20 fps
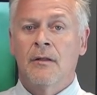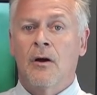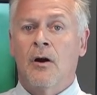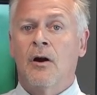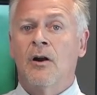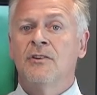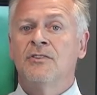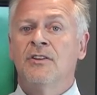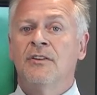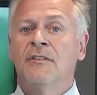
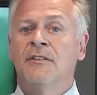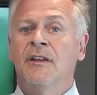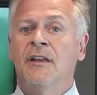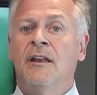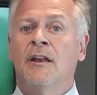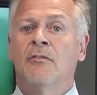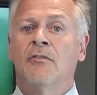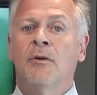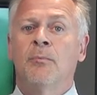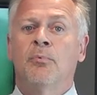
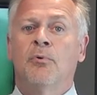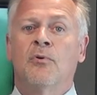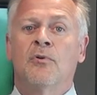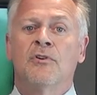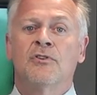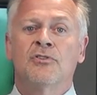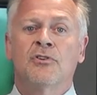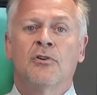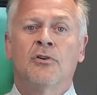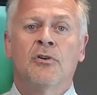Argentina
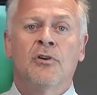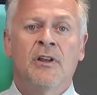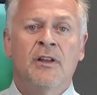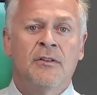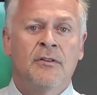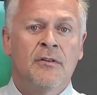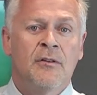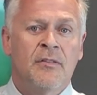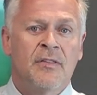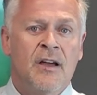reports
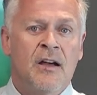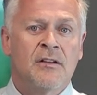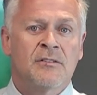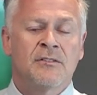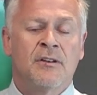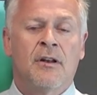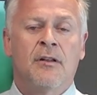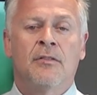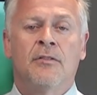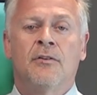early
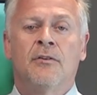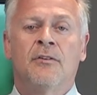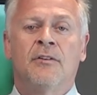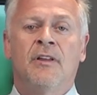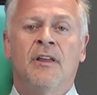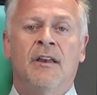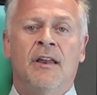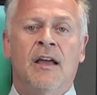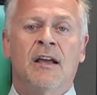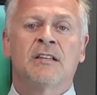
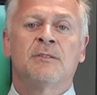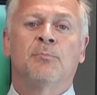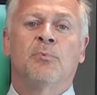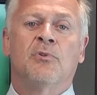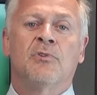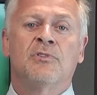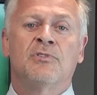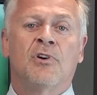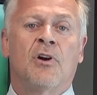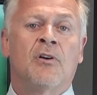2013
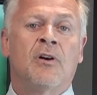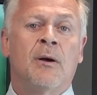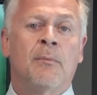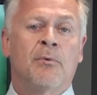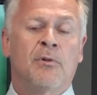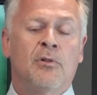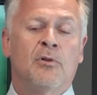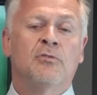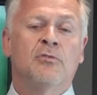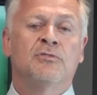exports are
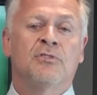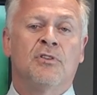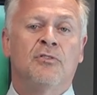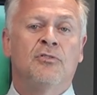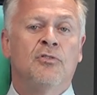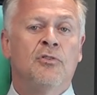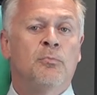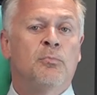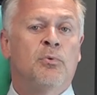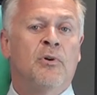up close to
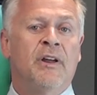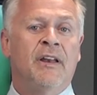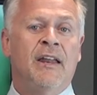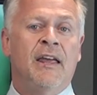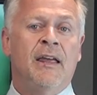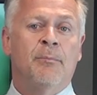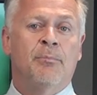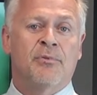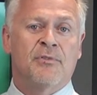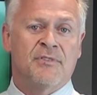
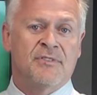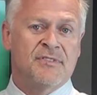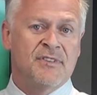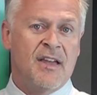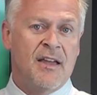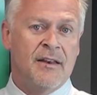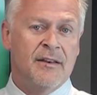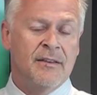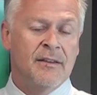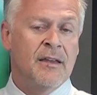
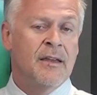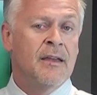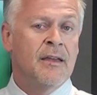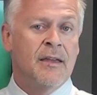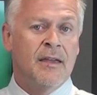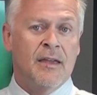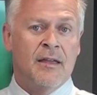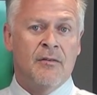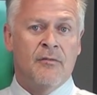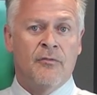2.8%
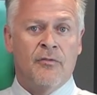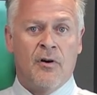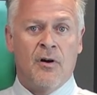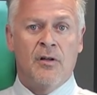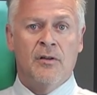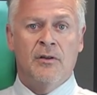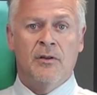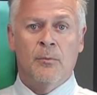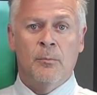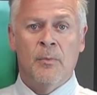in
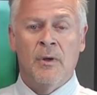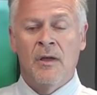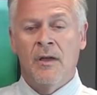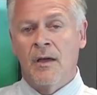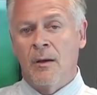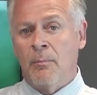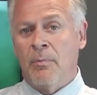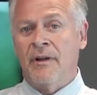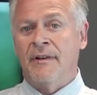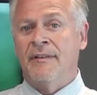volume,
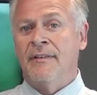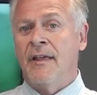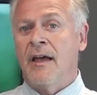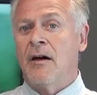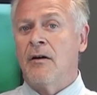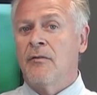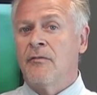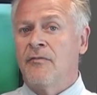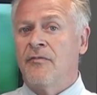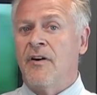but
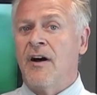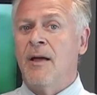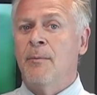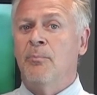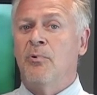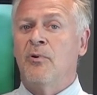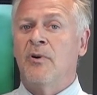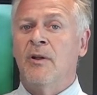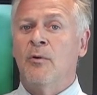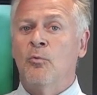down
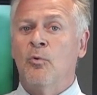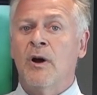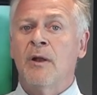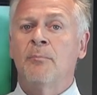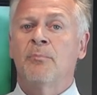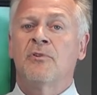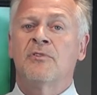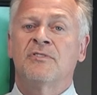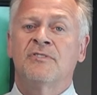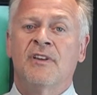
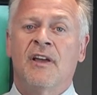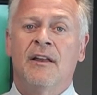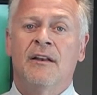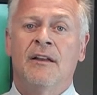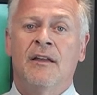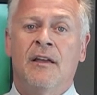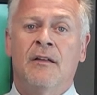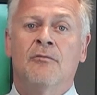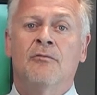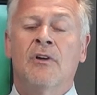
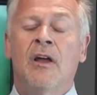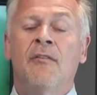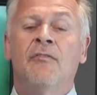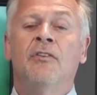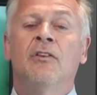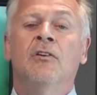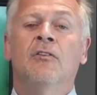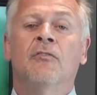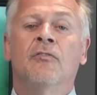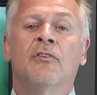5.1% in
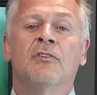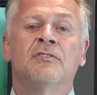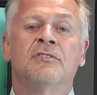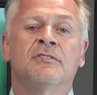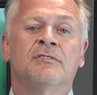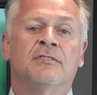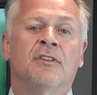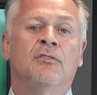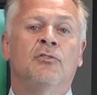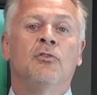revenue
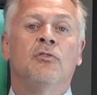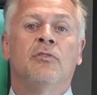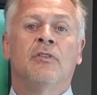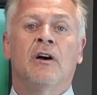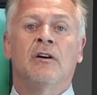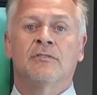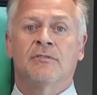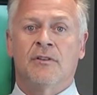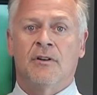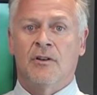versus the
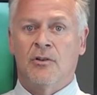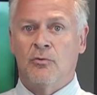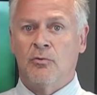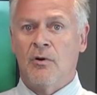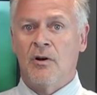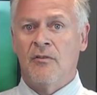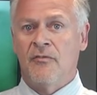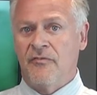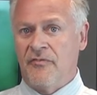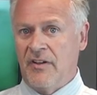
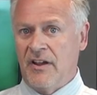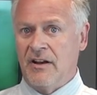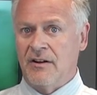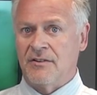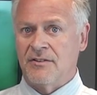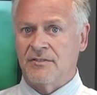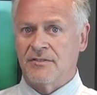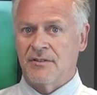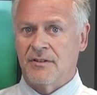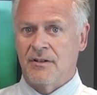2012
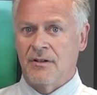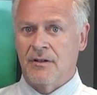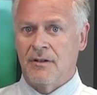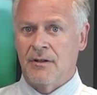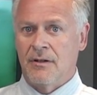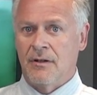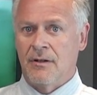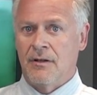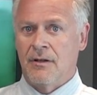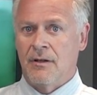figures.
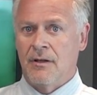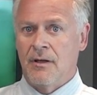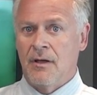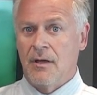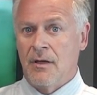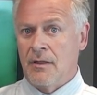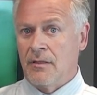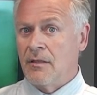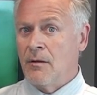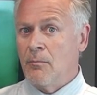
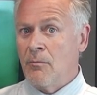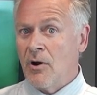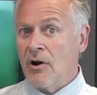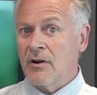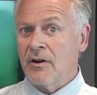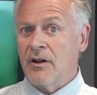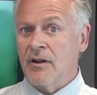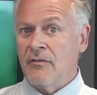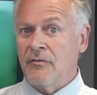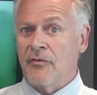The
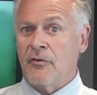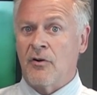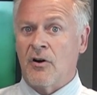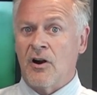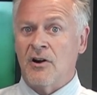market for